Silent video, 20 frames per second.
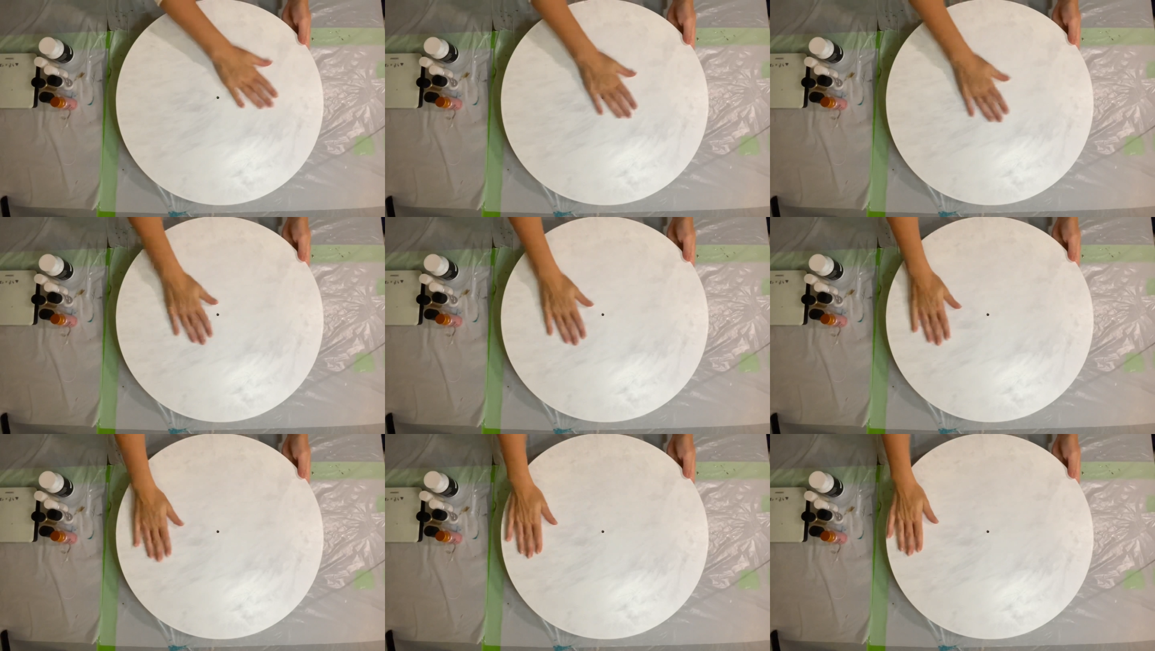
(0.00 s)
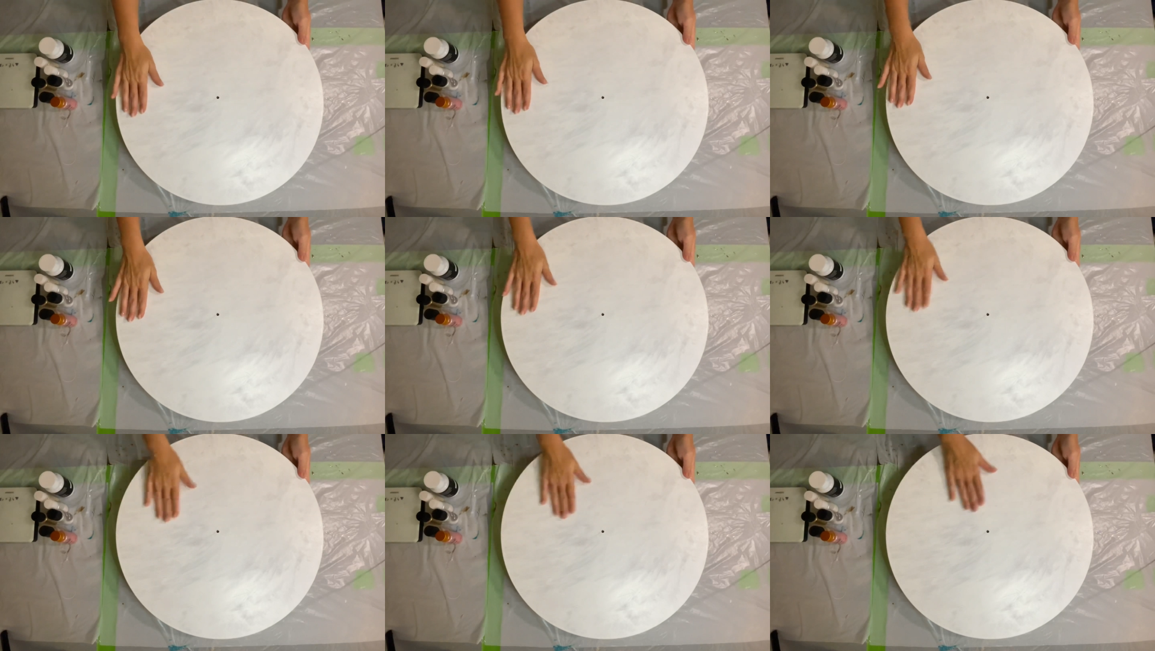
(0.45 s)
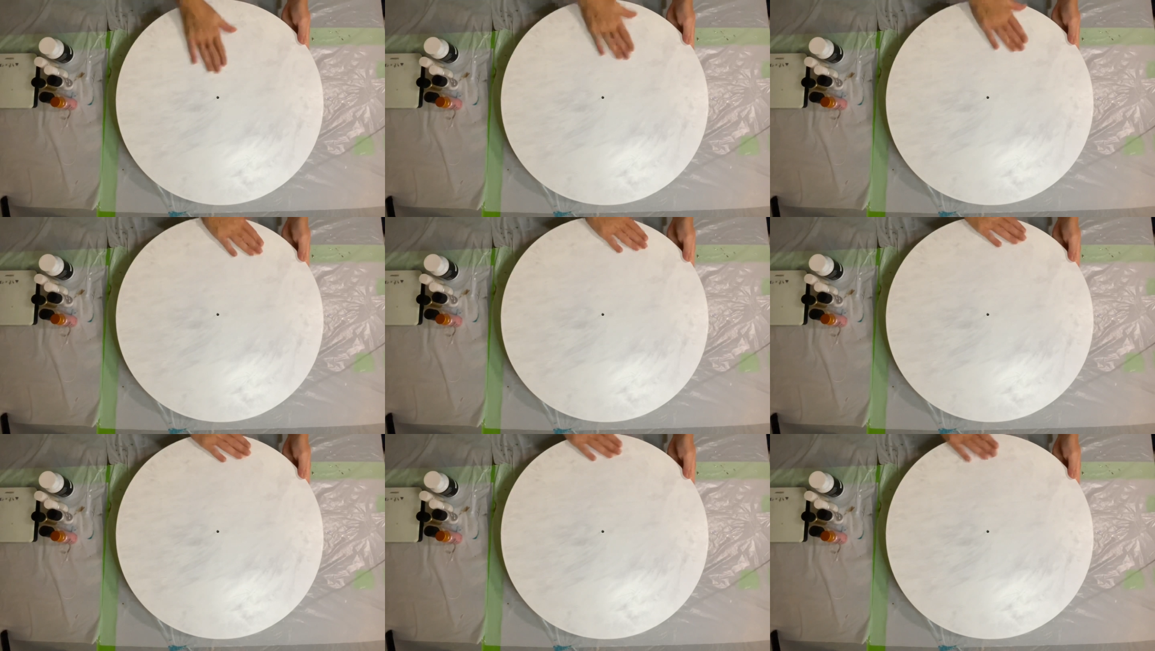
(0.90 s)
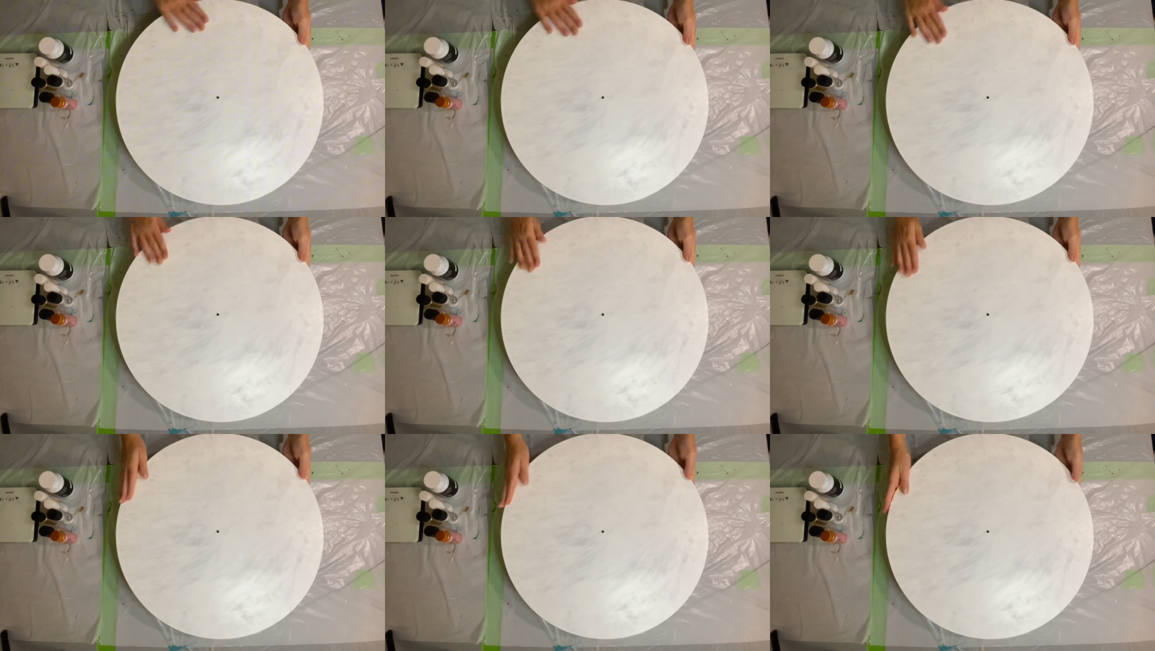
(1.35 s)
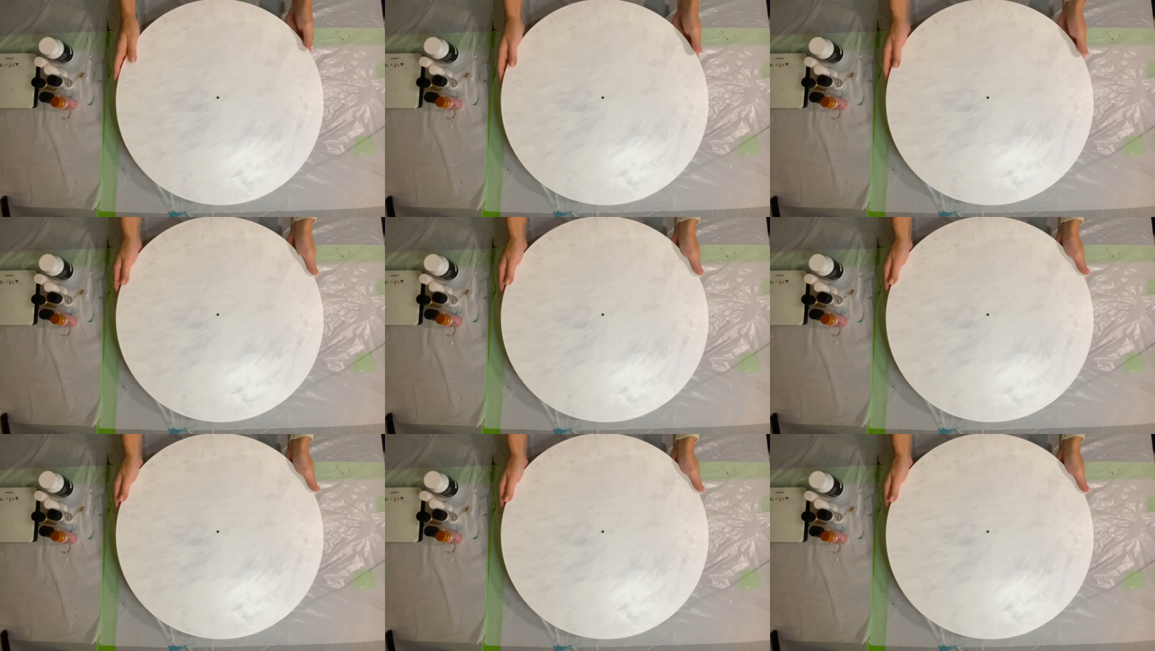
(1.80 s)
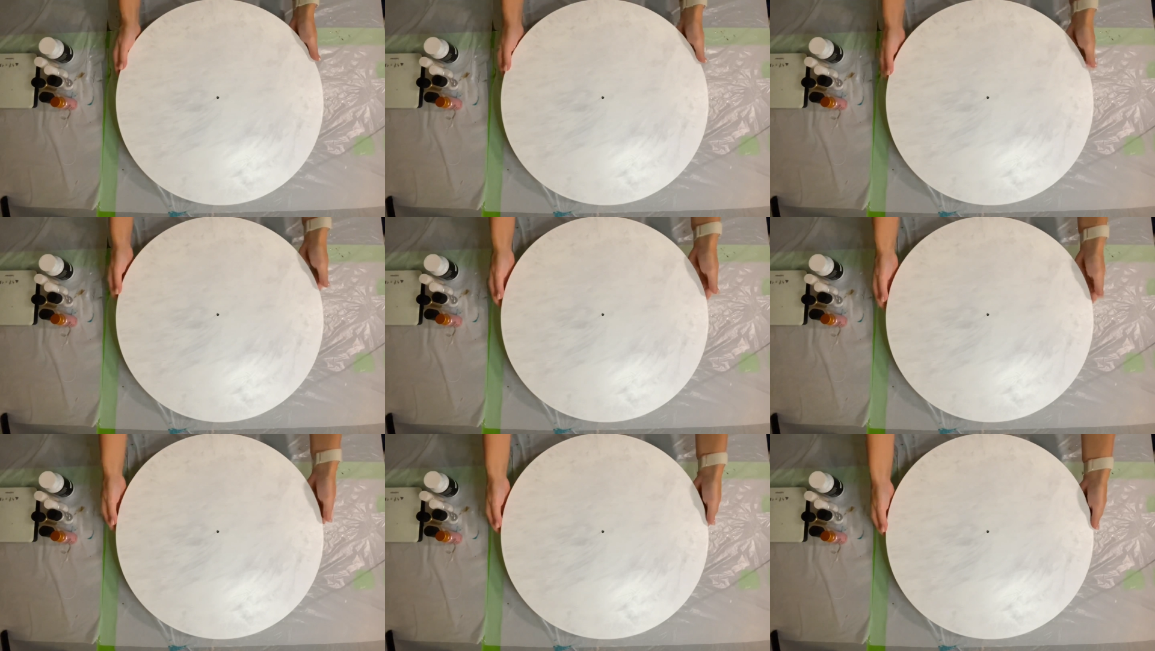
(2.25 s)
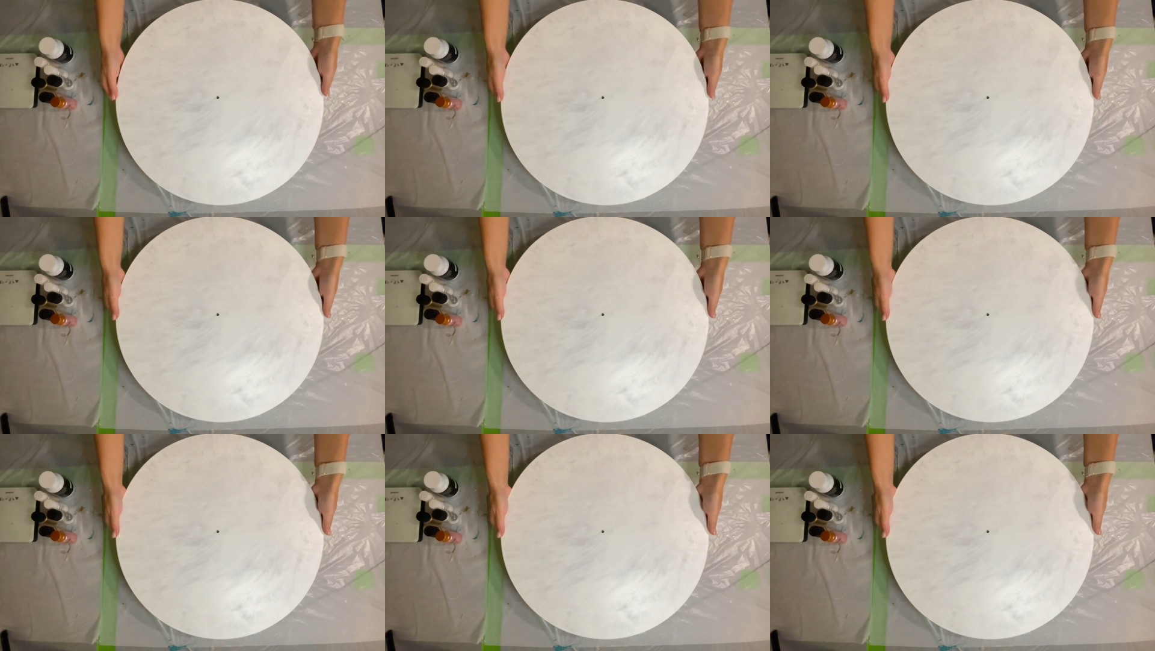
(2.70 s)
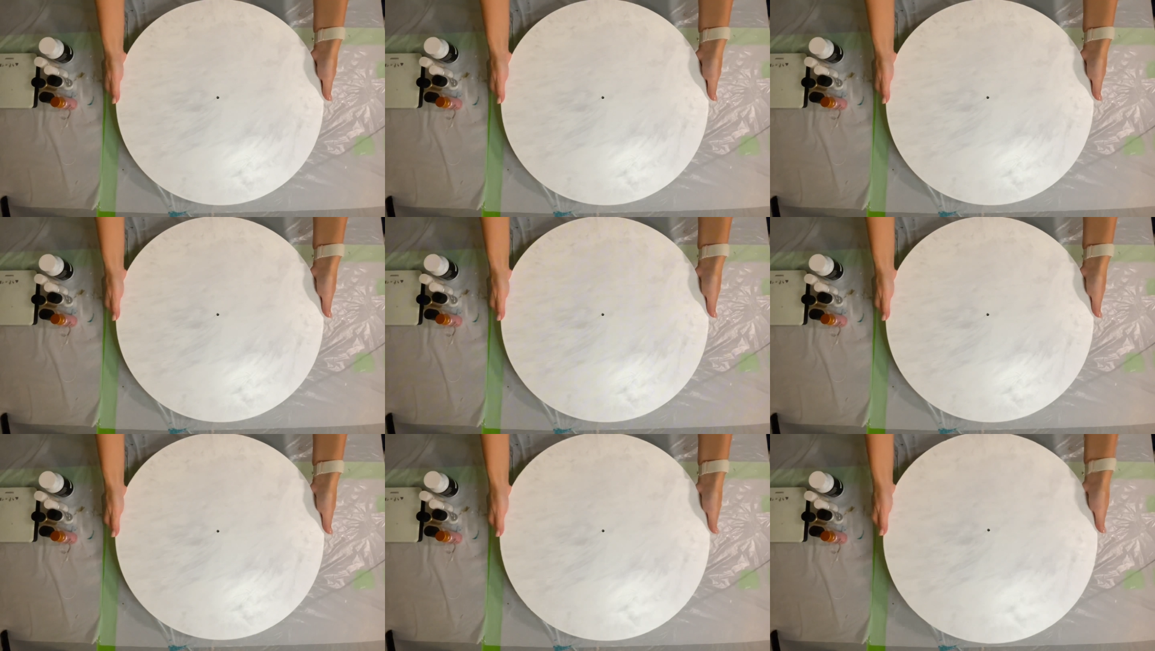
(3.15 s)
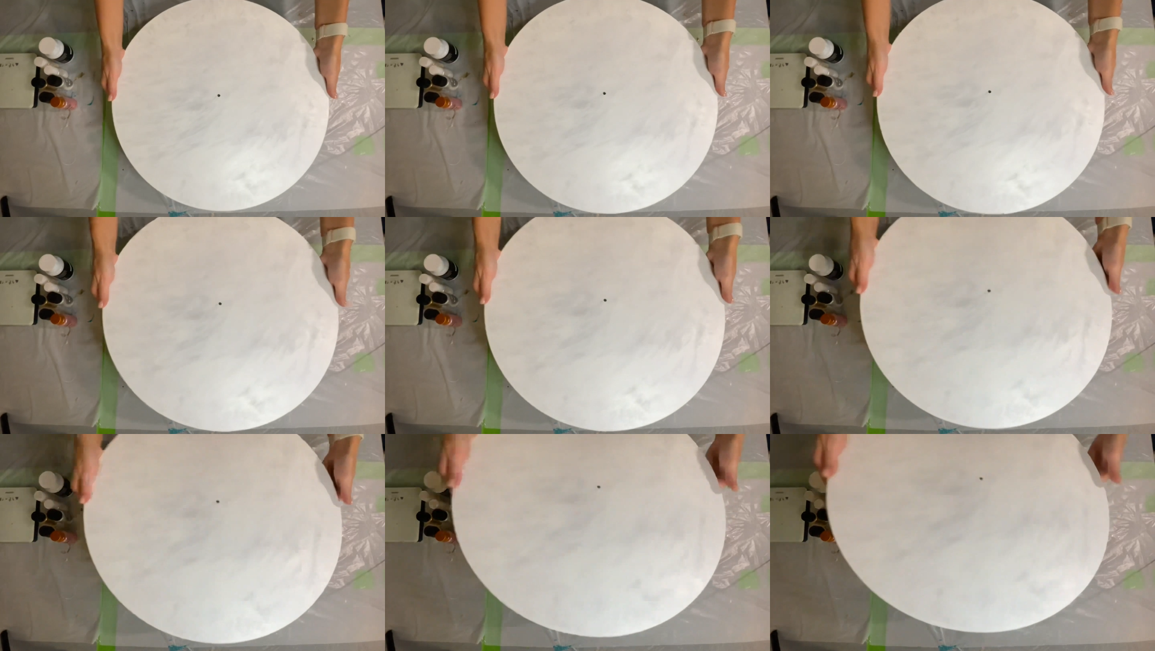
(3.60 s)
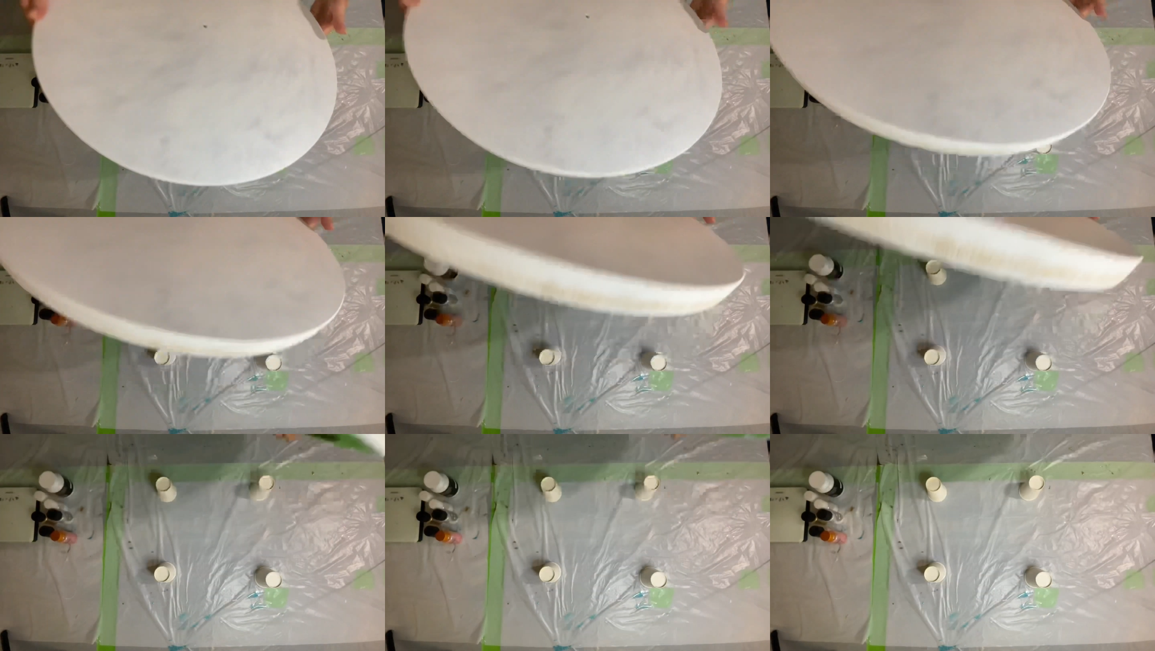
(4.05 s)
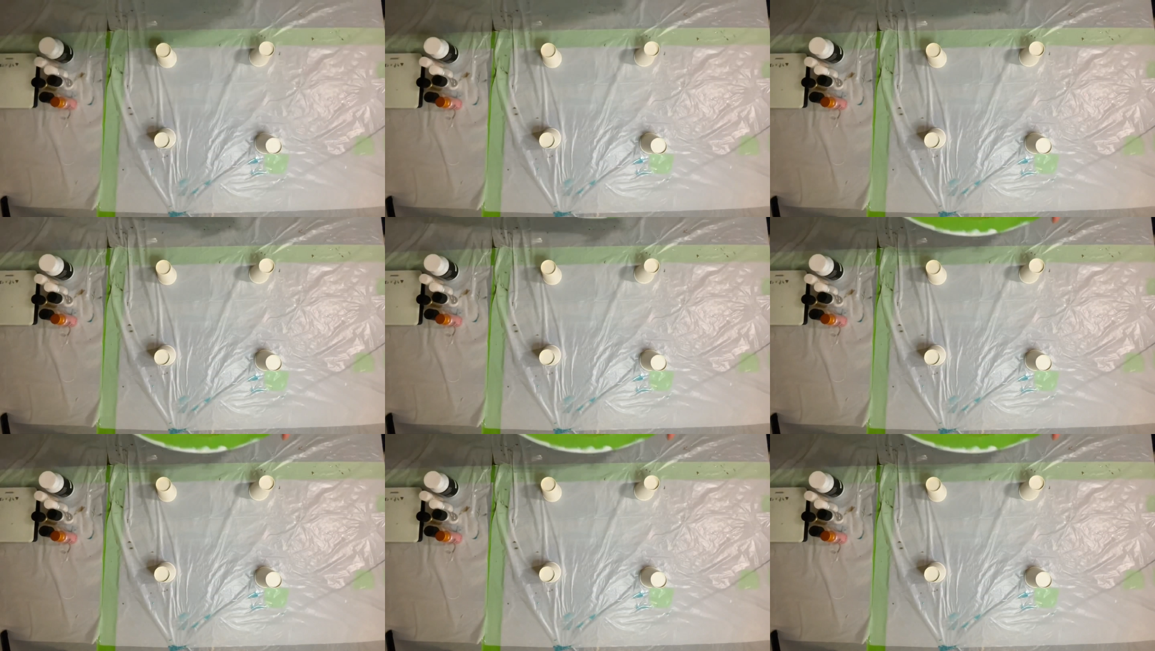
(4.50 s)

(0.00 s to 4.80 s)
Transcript: [unreadable: no face in view]